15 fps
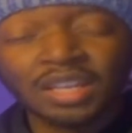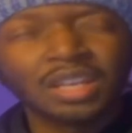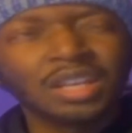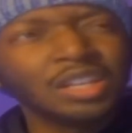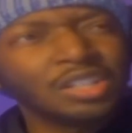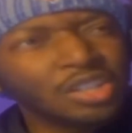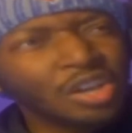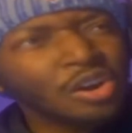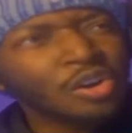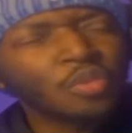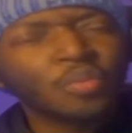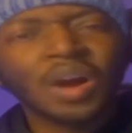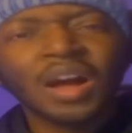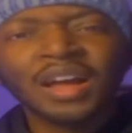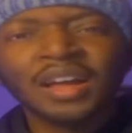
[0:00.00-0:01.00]
yo,
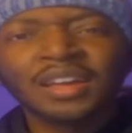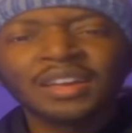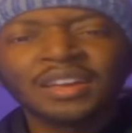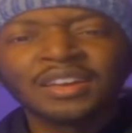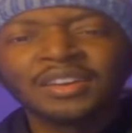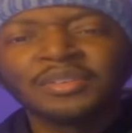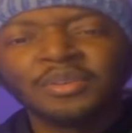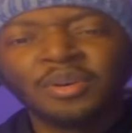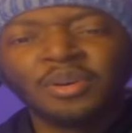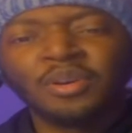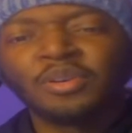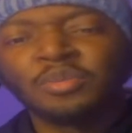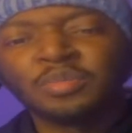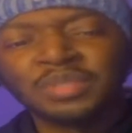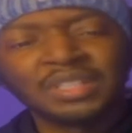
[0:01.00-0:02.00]
why
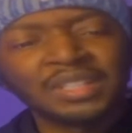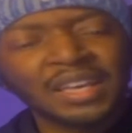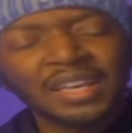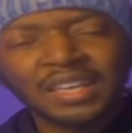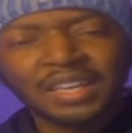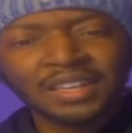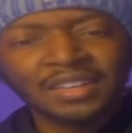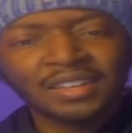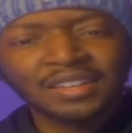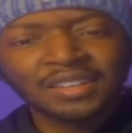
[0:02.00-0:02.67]
did they get